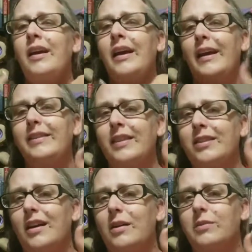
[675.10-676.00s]
hit the
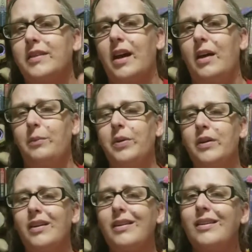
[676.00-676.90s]
thumbs up,
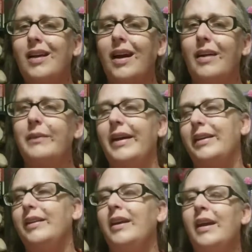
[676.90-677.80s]
comment,
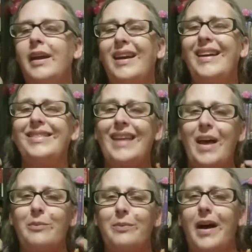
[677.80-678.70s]
hit
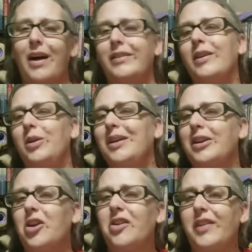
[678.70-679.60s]
that bell so you get
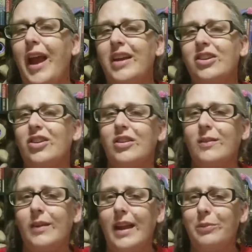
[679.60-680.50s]
notifications
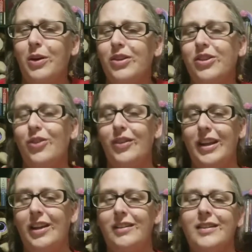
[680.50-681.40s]
when I post new
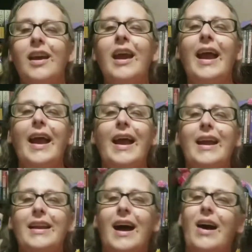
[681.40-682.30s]
videos.
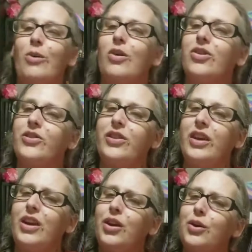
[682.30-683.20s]
And I will
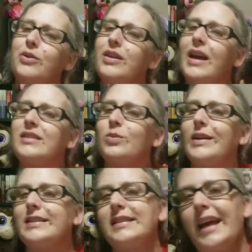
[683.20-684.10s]
see you next
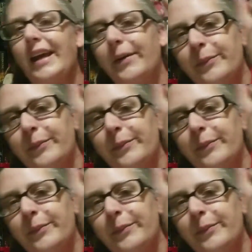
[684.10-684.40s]
Wednesday.